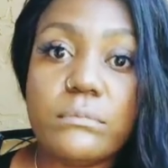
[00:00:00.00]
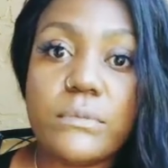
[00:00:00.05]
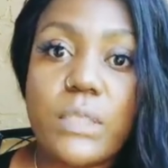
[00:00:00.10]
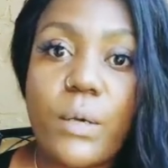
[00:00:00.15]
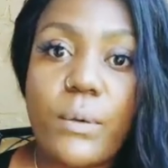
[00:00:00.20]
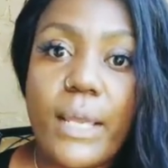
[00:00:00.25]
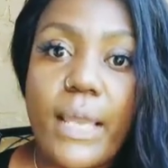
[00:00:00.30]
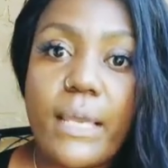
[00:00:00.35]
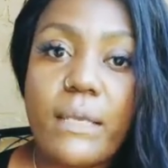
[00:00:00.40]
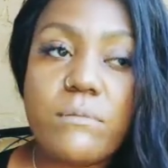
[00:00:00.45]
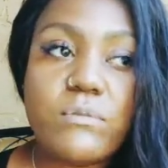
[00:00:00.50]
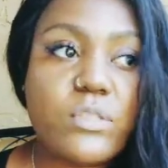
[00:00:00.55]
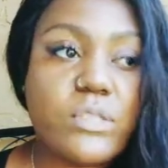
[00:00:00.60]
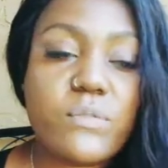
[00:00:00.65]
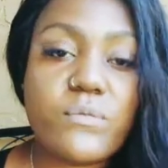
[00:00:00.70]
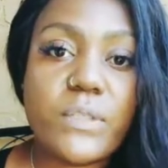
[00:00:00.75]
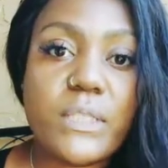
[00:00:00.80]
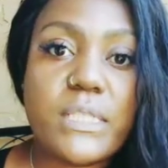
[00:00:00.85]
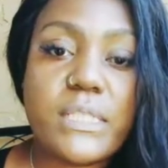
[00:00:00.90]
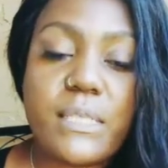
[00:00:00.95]
Okay, just
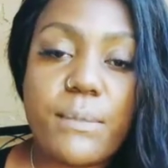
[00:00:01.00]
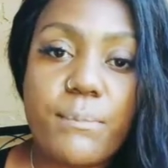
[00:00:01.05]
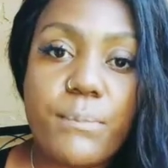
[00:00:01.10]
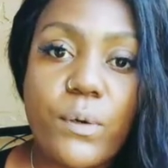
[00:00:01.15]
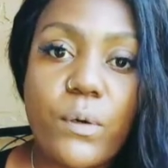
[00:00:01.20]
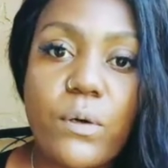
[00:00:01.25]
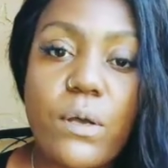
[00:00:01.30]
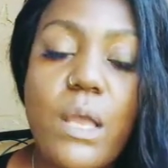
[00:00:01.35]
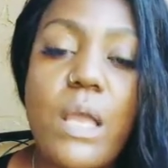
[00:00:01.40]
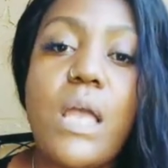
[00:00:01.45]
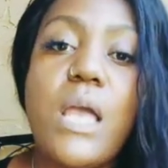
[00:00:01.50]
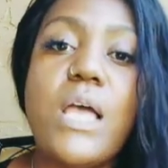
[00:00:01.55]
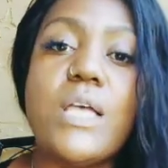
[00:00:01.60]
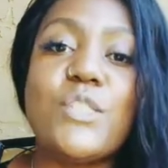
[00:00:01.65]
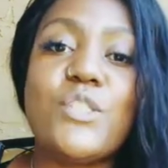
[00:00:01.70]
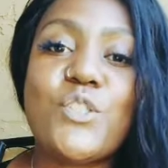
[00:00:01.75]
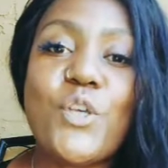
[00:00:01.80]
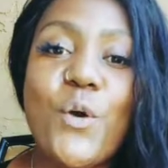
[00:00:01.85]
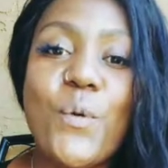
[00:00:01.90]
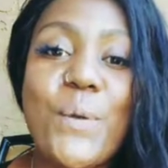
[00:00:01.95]
really simple.
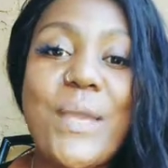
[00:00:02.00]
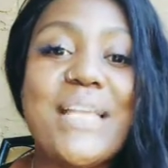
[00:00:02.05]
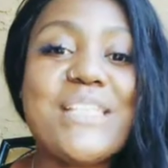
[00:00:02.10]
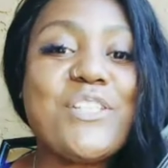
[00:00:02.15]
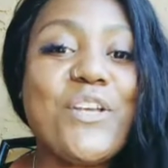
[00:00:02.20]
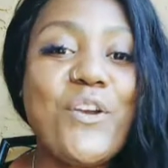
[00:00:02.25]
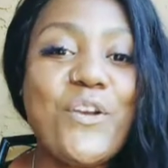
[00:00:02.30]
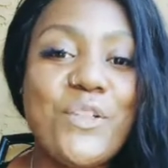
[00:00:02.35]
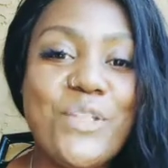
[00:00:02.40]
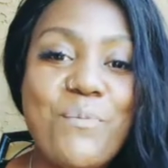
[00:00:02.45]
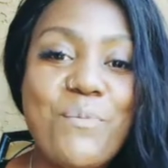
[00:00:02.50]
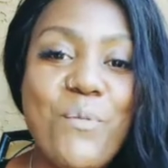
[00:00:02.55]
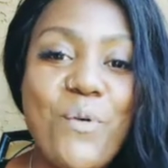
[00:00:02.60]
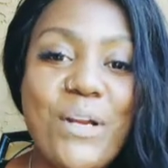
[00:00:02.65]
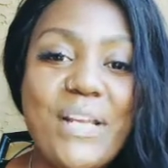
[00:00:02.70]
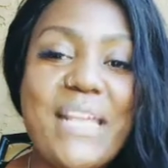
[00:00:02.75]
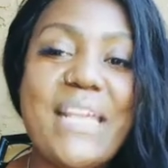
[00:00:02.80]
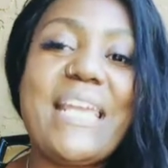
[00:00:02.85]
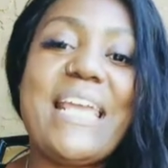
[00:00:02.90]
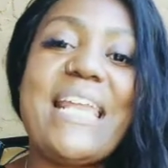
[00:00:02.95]
So it's early
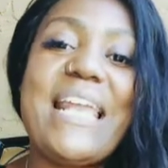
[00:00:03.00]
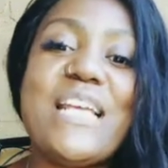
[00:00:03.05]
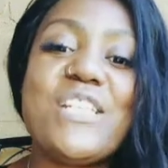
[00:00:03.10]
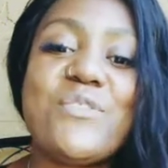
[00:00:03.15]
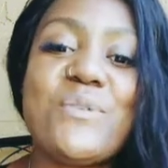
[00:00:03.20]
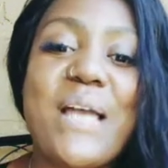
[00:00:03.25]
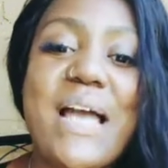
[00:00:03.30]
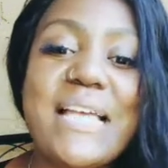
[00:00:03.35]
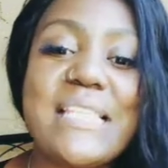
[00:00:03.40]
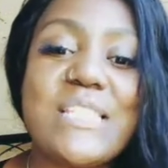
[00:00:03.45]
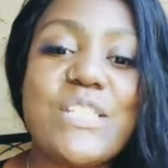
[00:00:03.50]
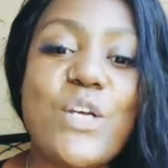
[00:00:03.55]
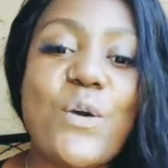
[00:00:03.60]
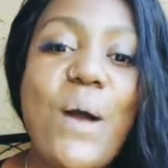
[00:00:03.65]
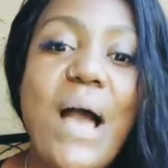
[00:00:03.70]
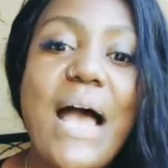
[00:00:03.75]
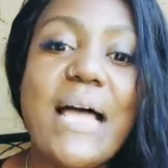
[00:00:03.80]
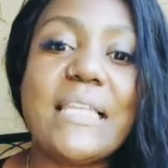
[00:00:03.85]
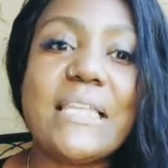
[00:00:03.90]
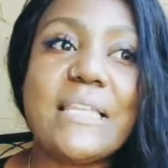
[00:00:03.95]
morning, and as you guys know,
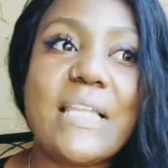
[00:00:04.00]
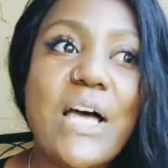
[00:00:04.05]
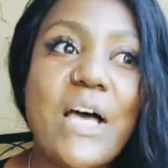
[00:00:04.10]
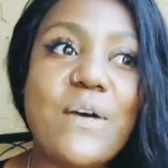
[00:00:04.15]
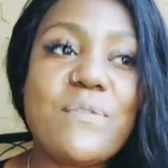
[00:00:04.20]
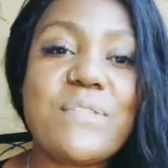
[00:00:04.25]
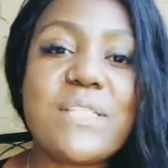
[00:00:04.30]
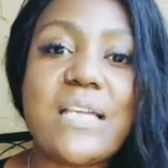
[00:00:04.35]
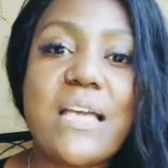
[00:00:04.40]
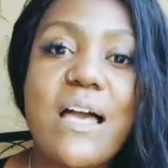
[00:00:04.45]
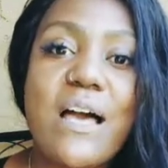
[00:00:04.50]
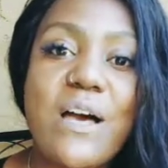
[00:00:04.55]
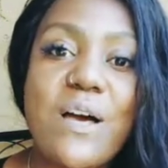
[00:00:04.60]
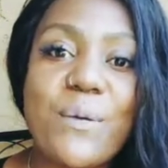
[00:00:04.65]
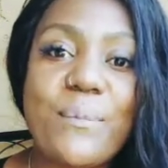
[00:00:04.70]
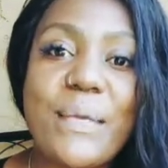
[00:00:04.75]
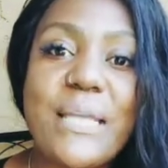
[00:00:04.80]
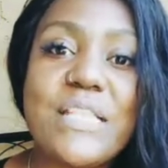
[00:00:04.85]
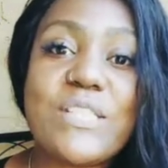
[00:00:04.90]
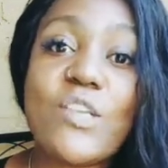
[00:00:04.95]
I love to come
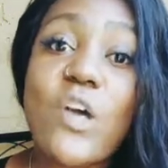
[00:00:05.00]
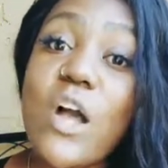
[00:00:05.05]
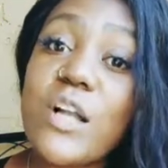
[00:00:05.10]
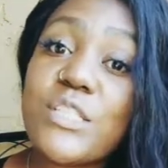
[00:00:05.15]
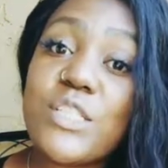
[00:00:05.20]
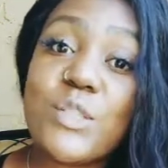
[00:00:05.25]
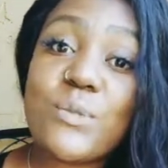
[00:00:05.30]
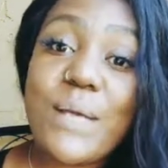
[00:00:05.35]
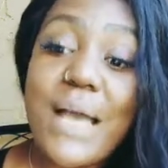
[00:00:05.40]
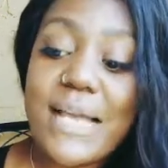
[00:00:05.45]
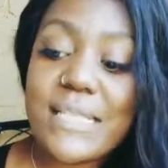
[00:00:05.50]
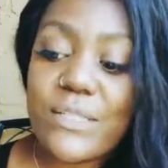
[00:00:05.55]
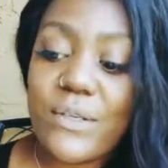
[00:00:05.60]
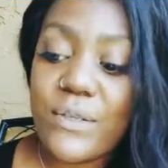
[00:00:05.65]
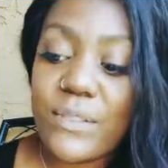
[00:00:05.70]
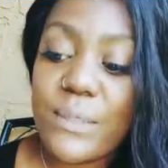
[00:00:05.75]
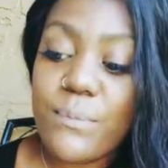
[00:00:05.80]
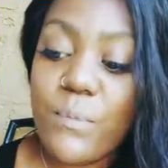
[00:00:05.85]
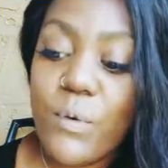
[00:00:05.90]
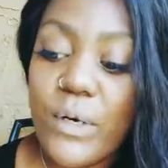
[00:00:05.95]
and talk to you guys
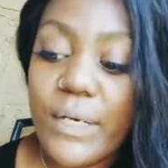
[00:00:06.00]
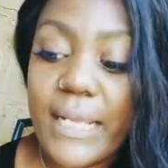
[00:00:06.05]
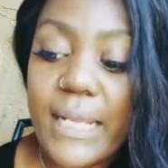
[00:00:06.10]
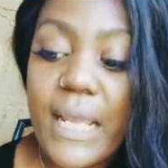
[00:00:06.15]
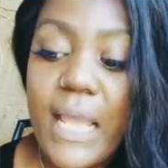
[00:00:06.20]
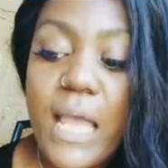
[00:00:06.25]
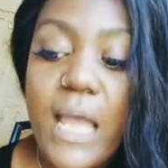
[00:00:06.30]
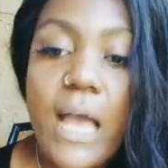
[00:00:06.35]
early morning.